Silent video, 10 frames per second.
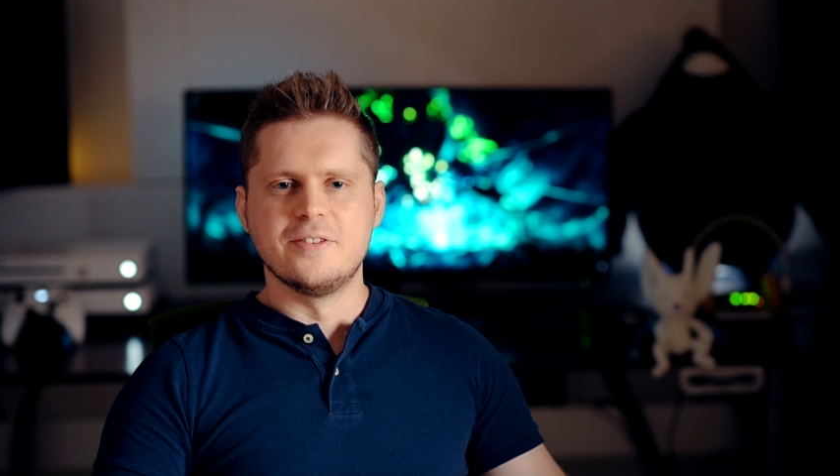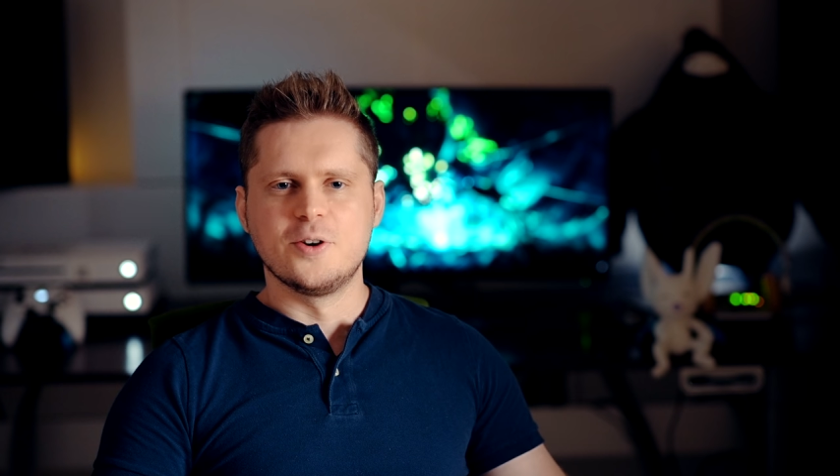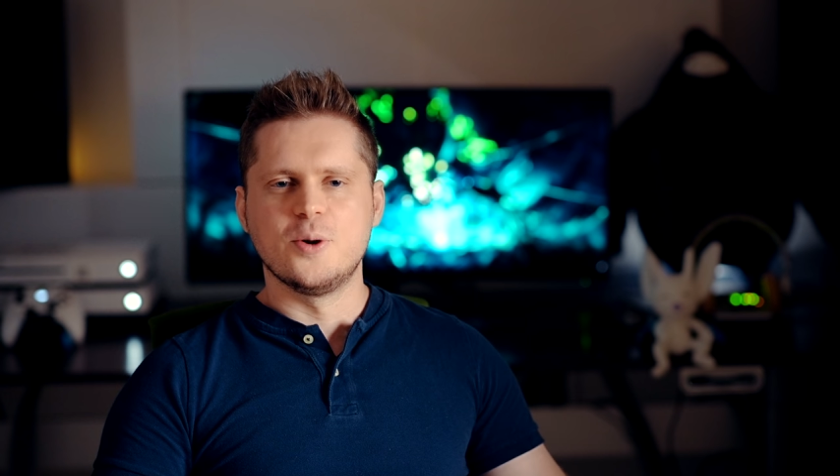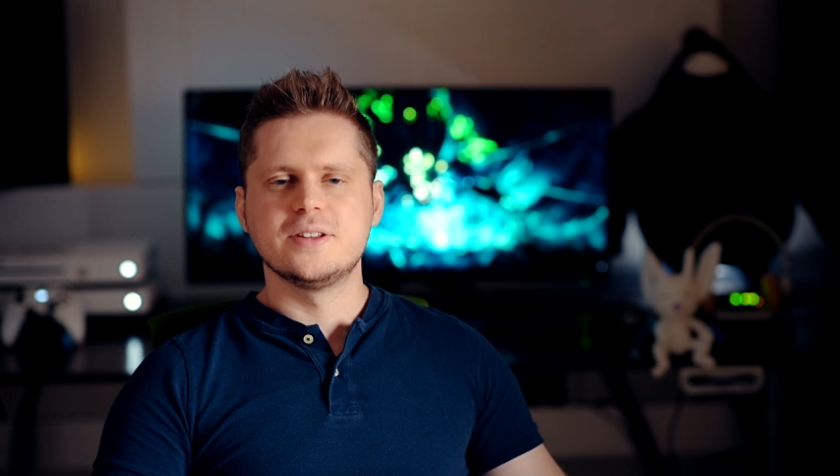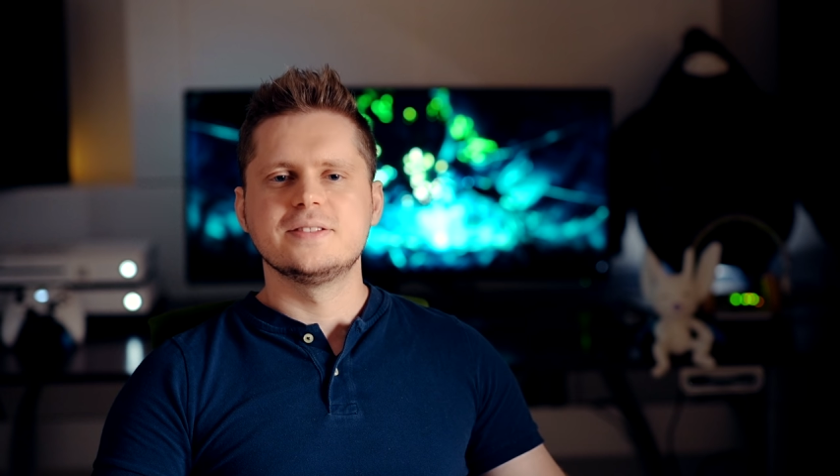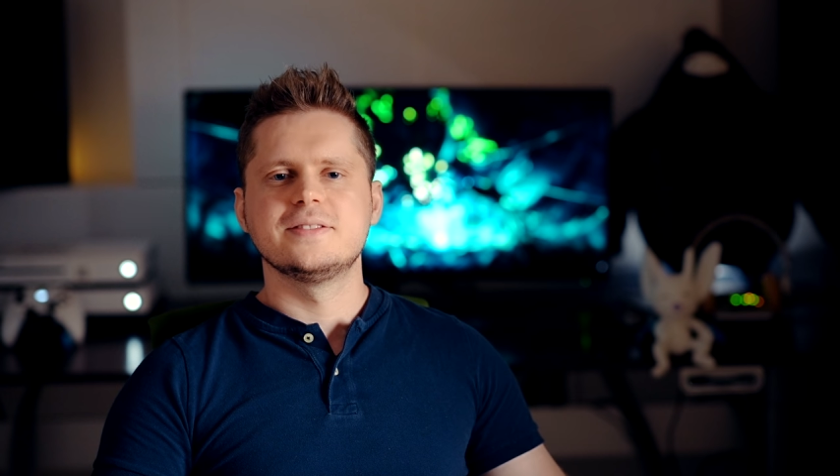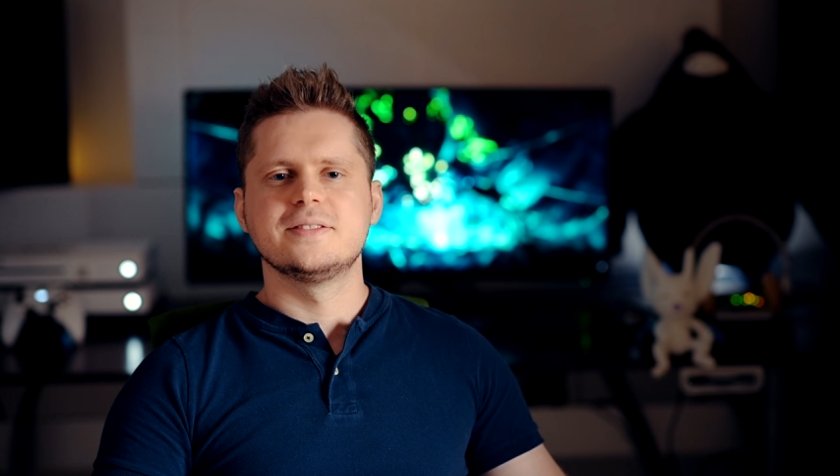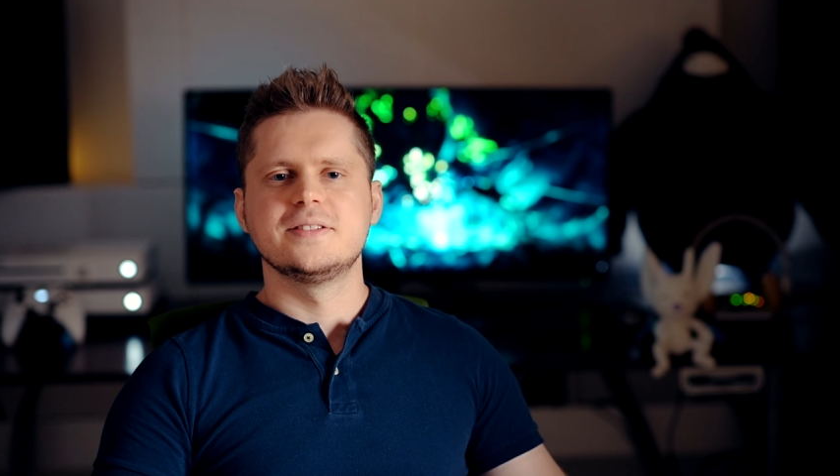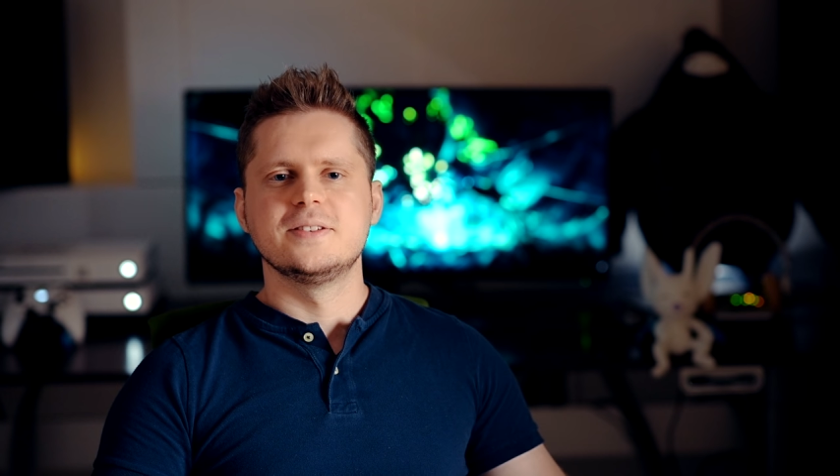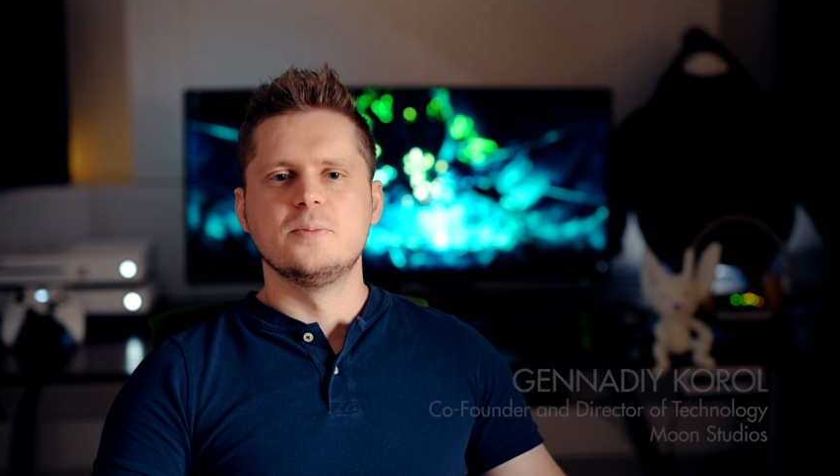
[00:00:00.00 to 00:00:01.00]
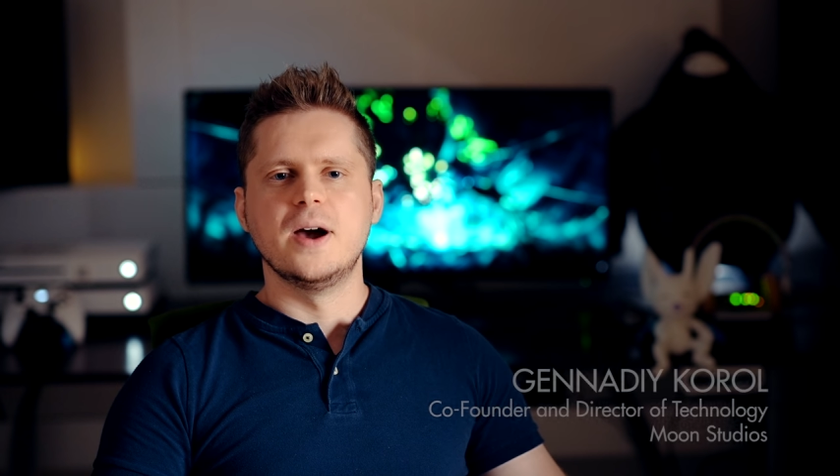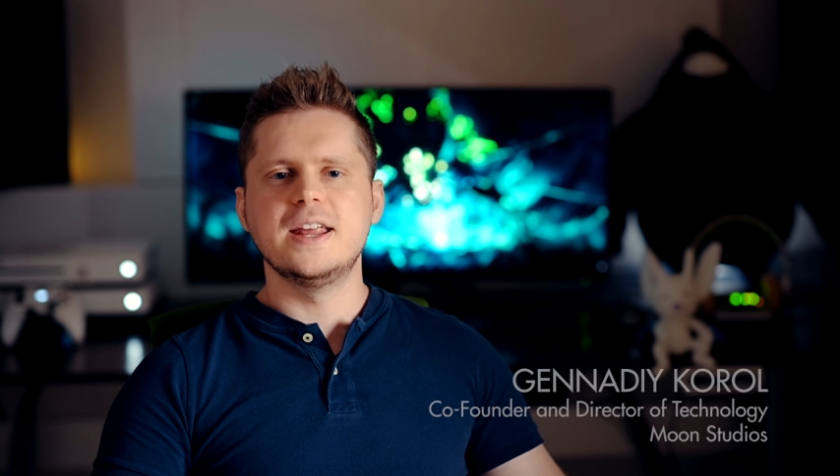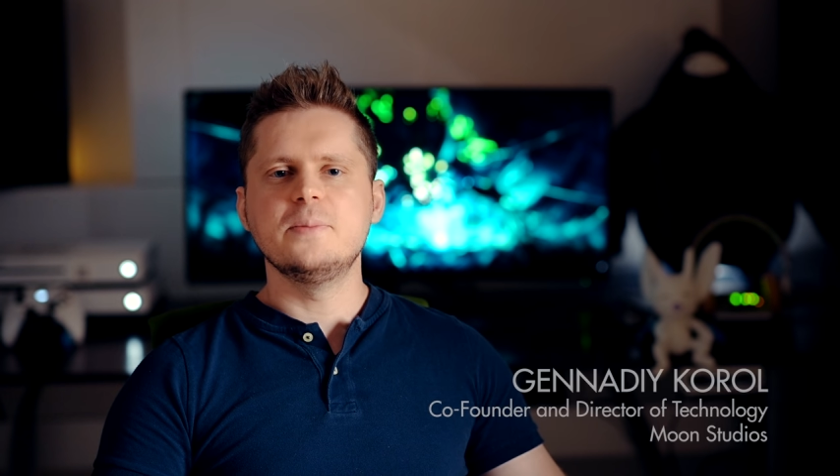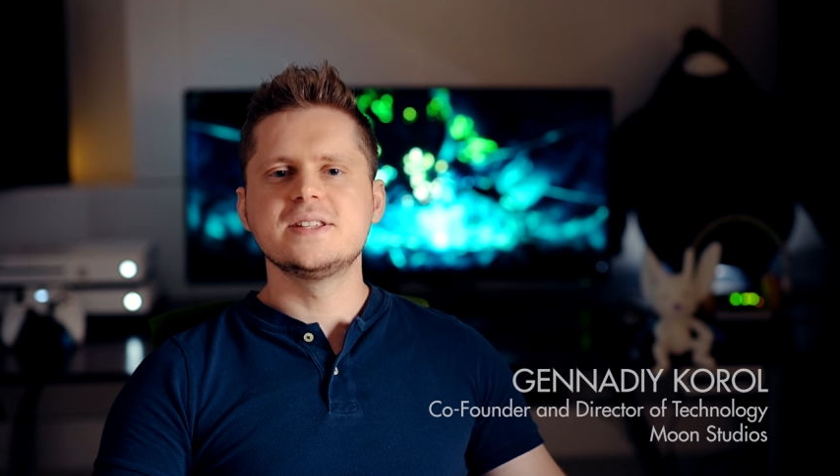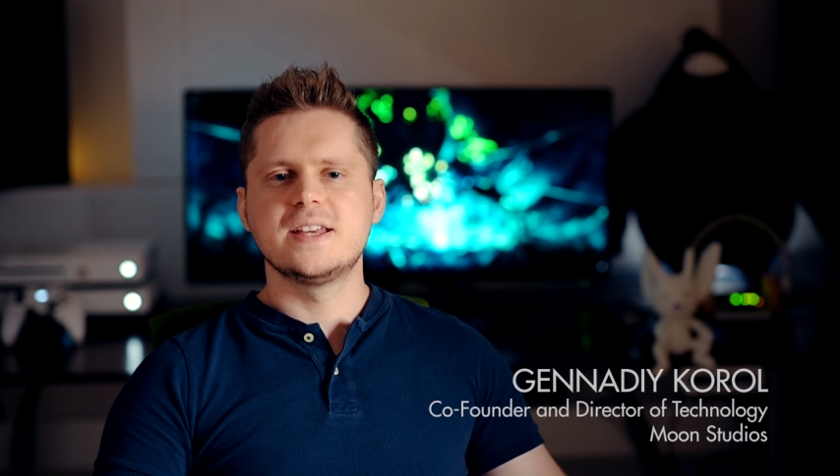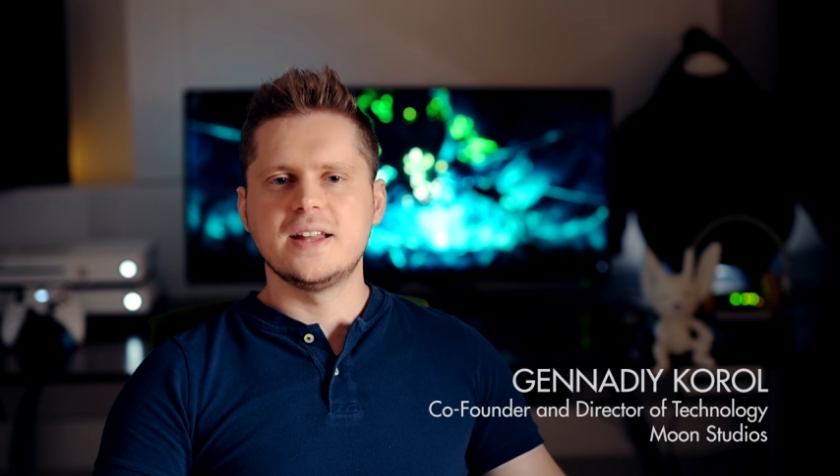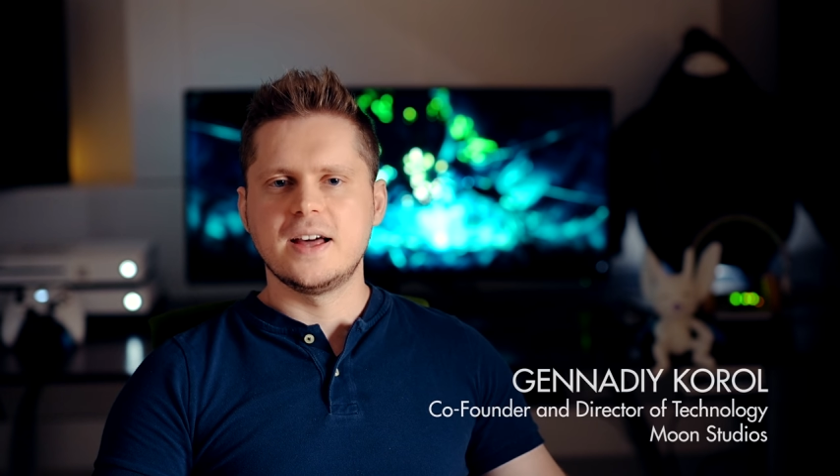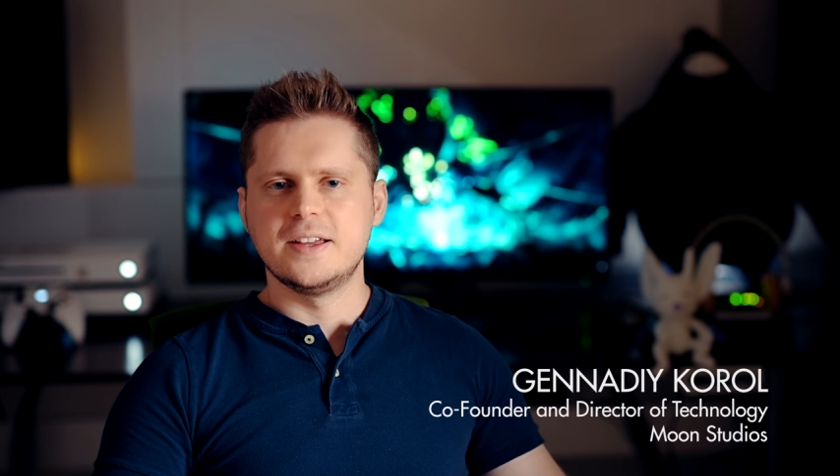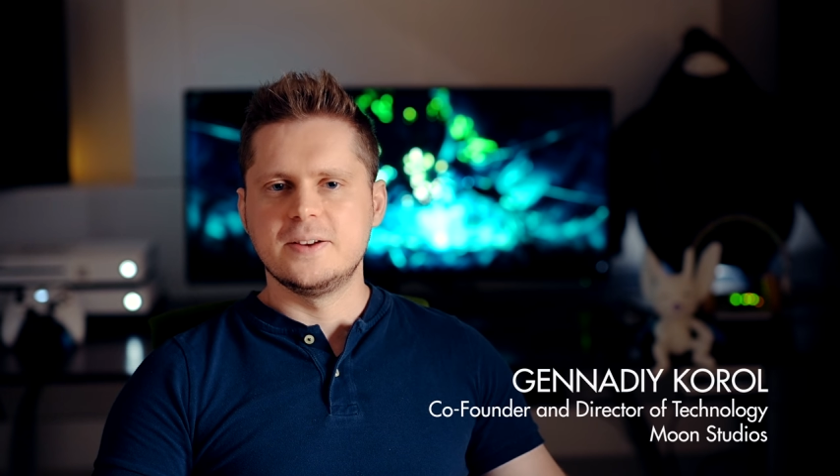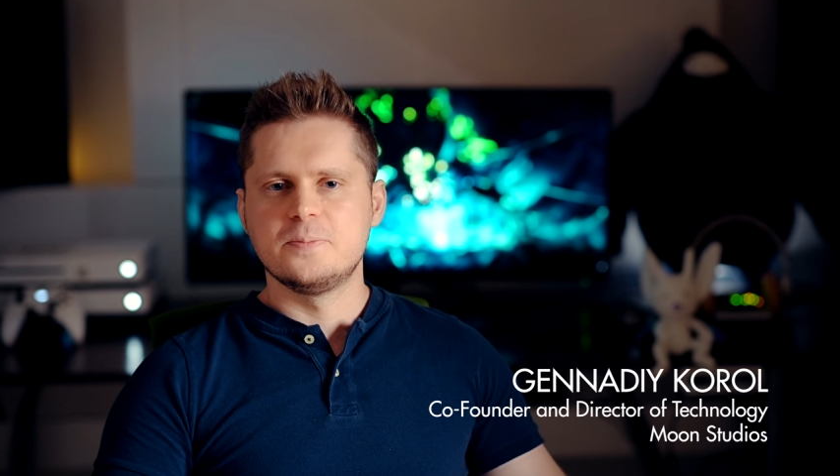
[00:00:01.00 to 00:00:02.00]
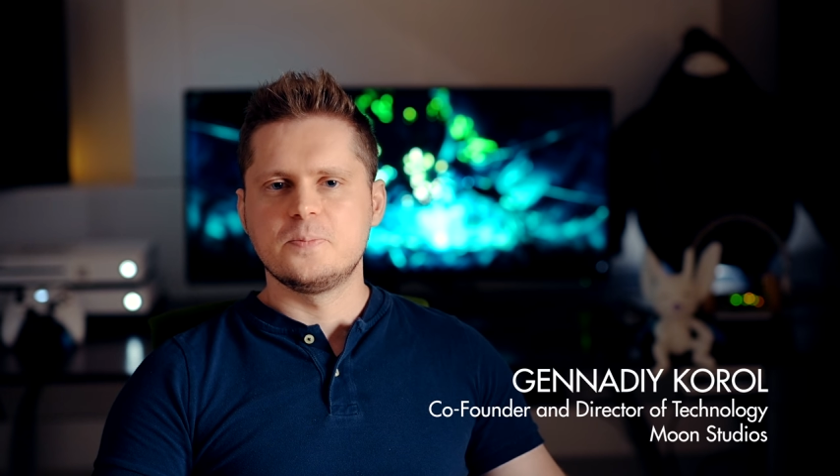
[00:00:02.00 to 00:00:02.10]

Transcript: everyone, my name is Gennady.